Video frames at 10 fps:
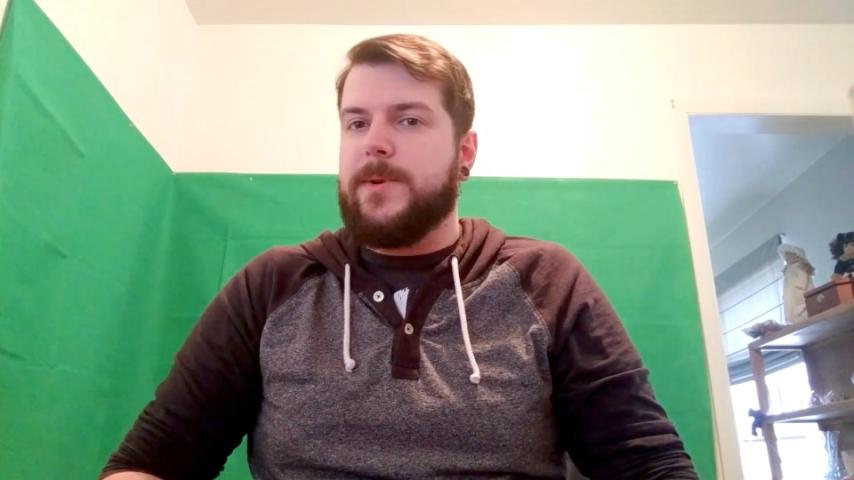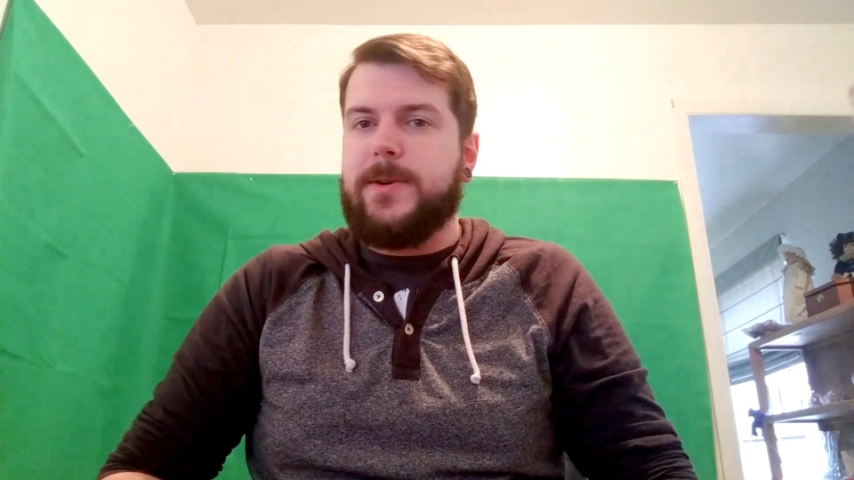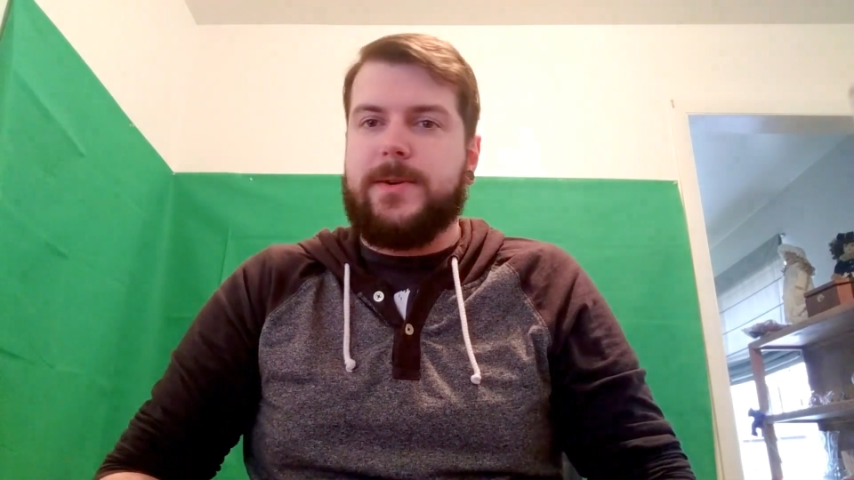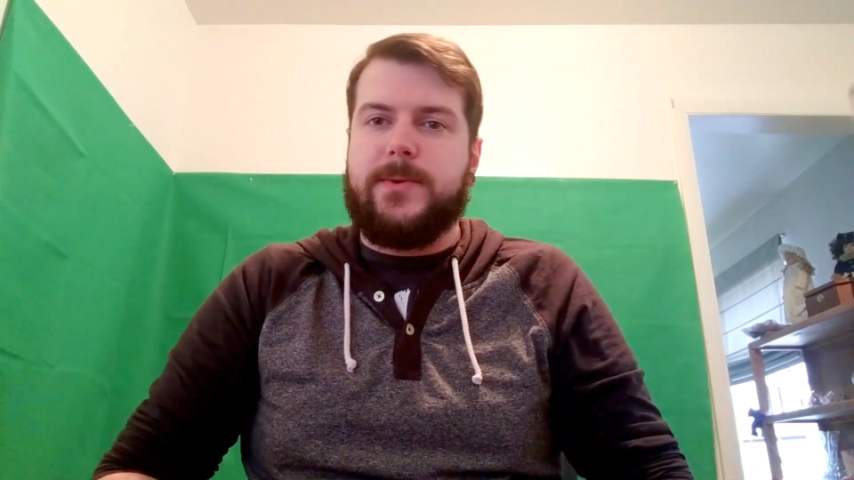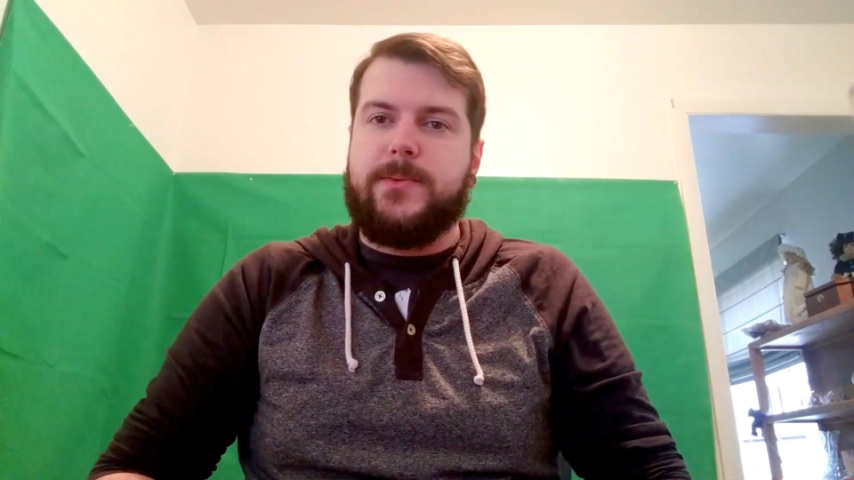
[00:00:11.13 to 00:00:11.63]

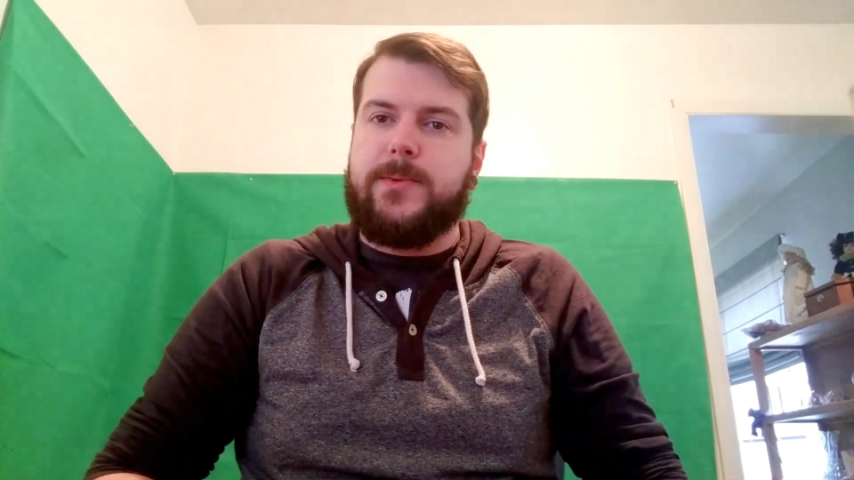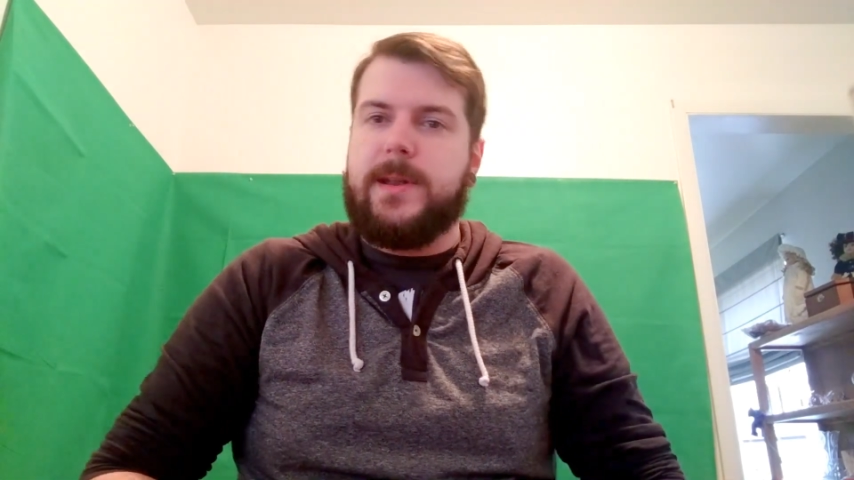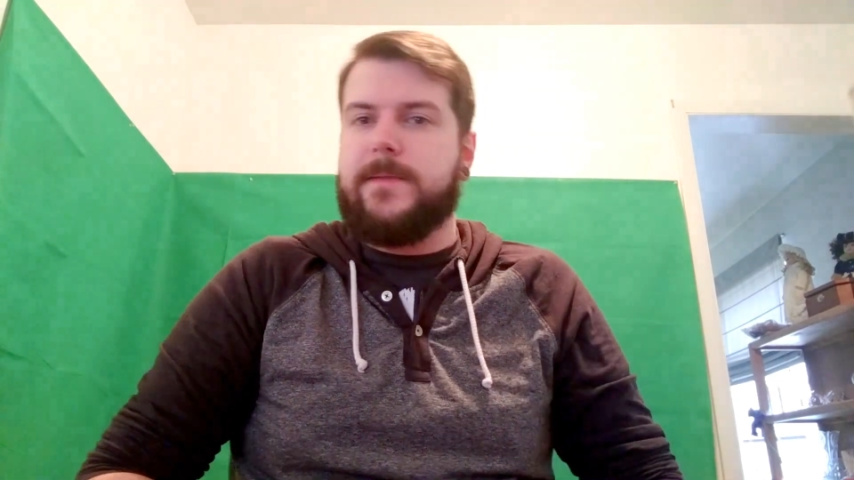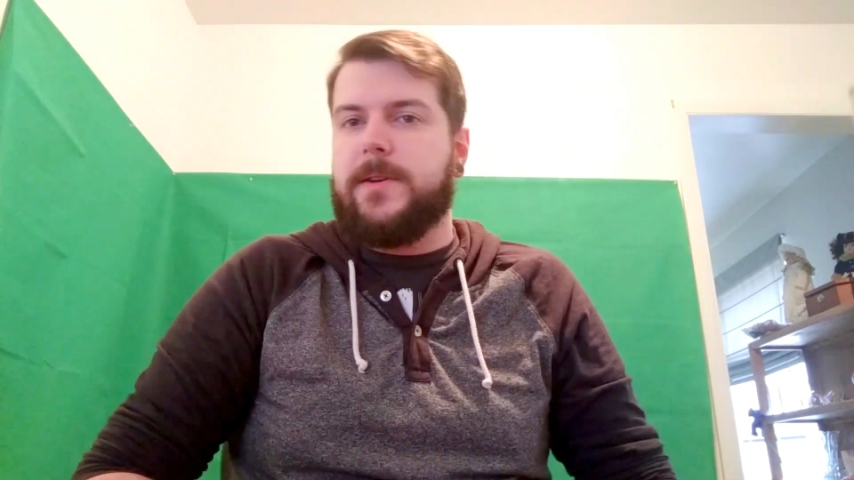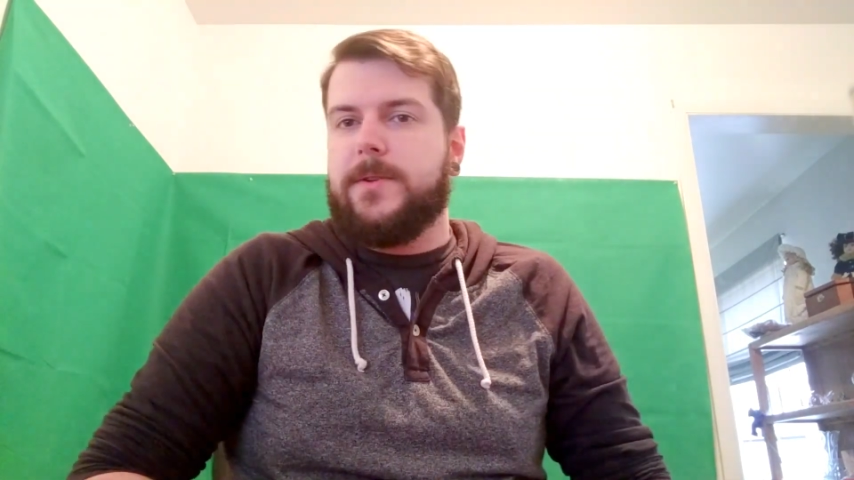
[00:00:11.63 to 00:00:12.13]
or
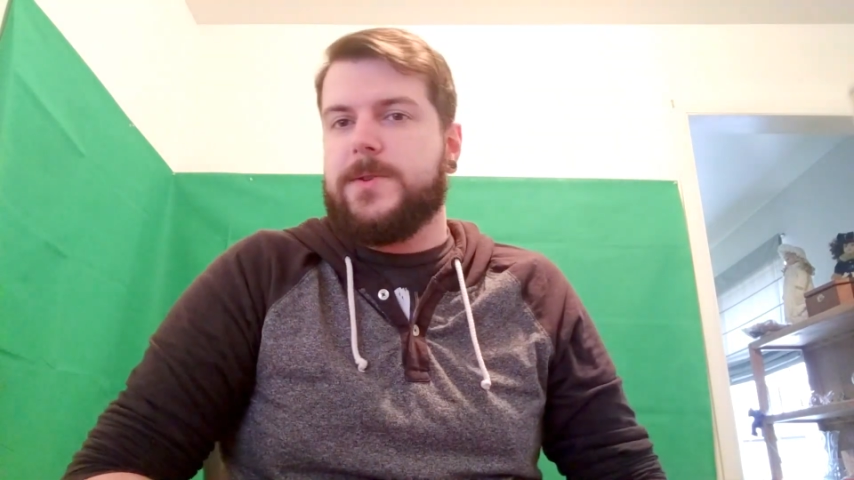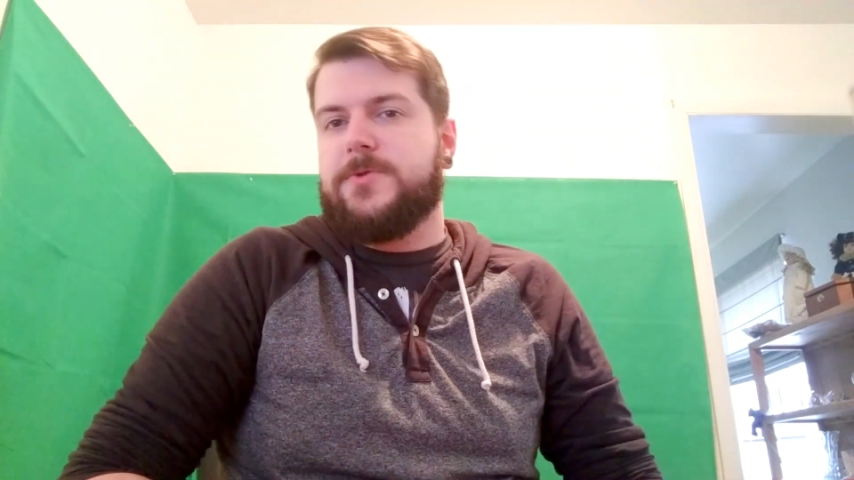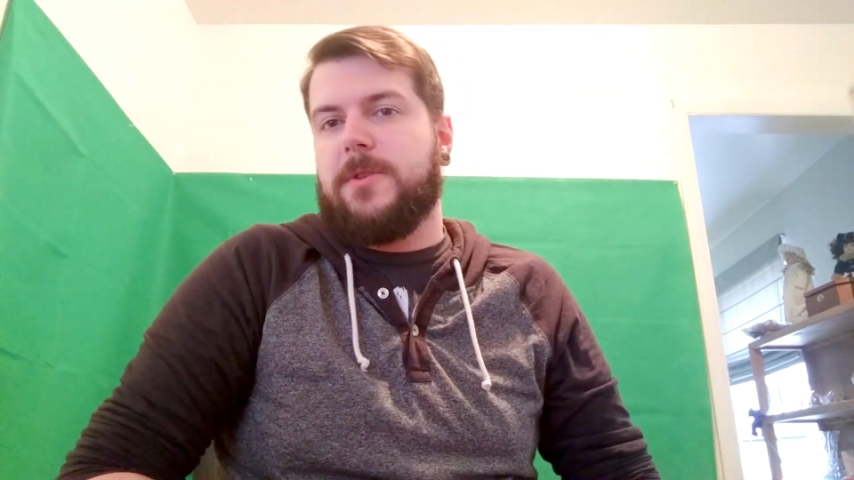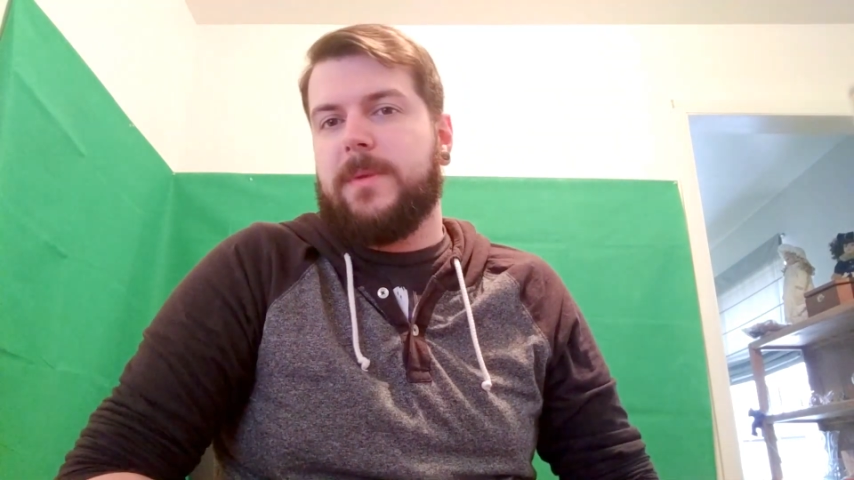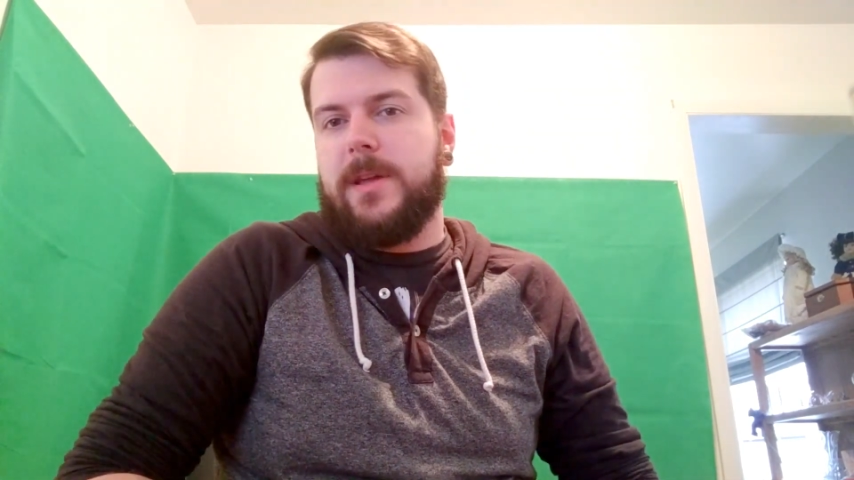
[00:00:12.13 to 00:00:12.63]
whatever you're
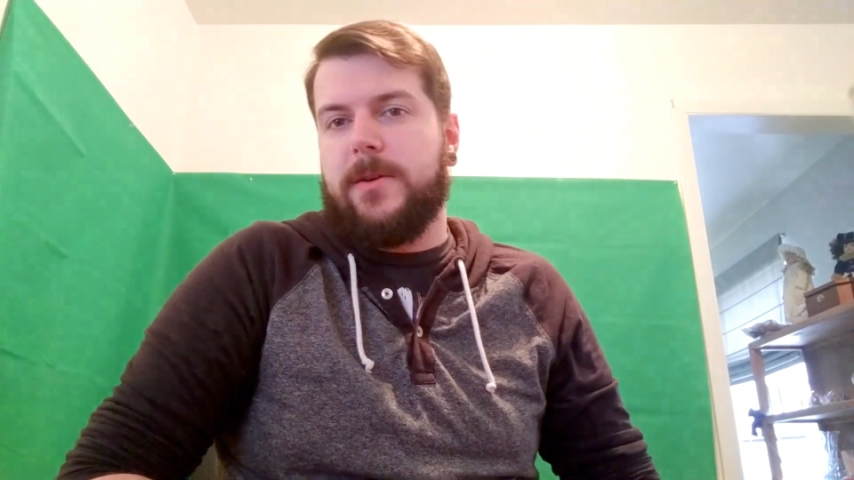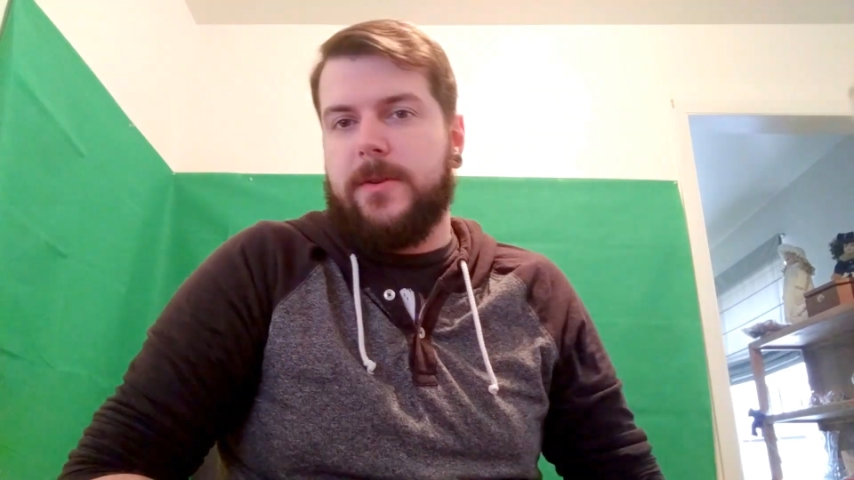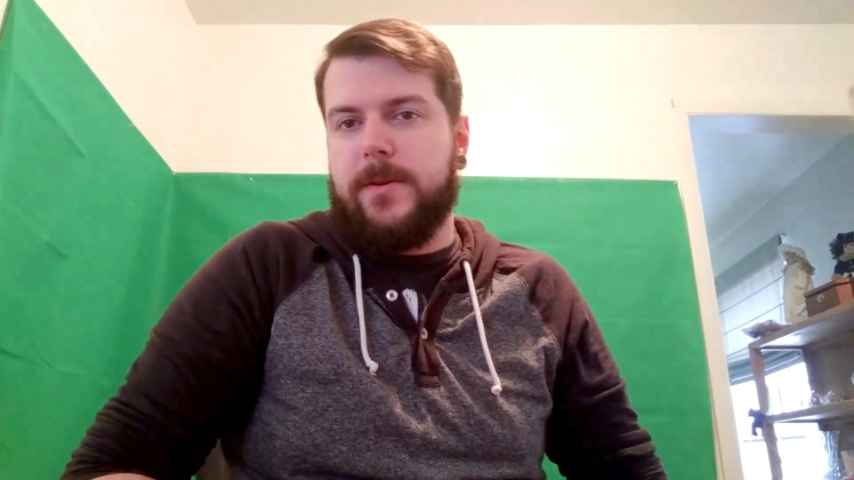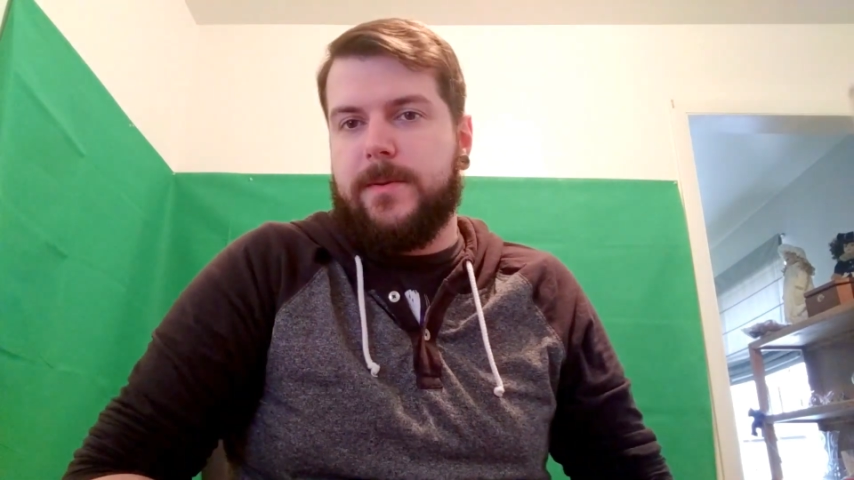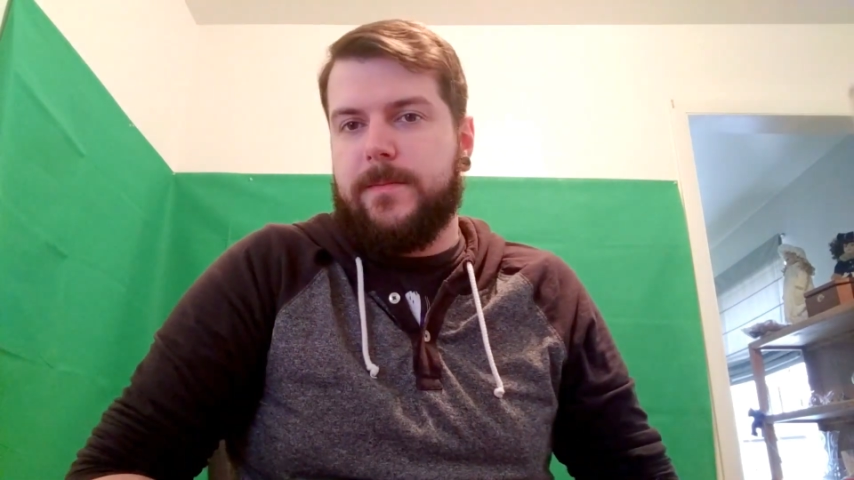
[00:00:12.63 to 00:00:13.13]
streaming
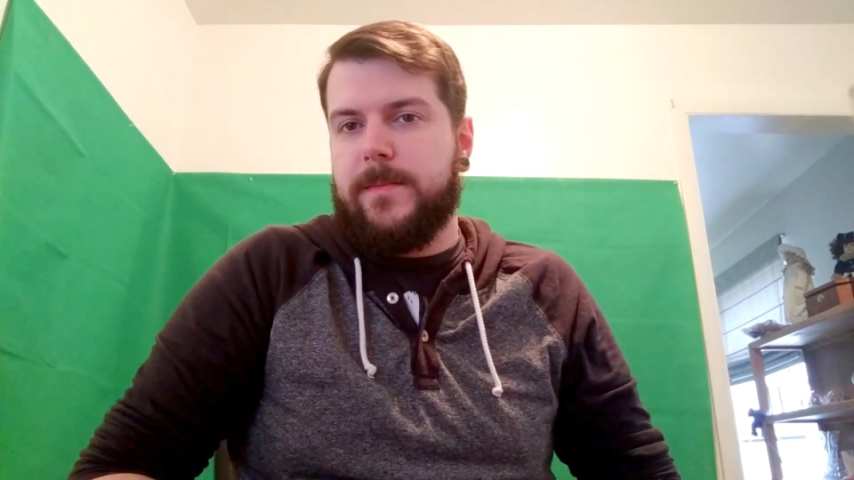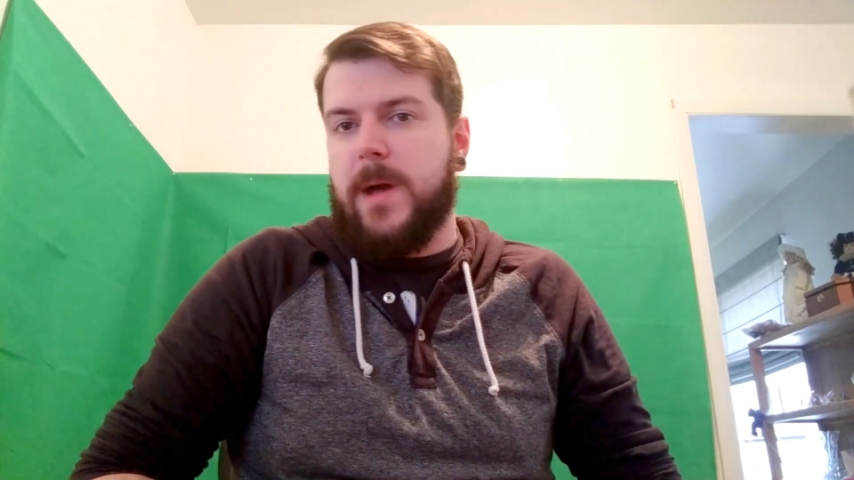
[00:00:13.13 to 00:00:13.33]
or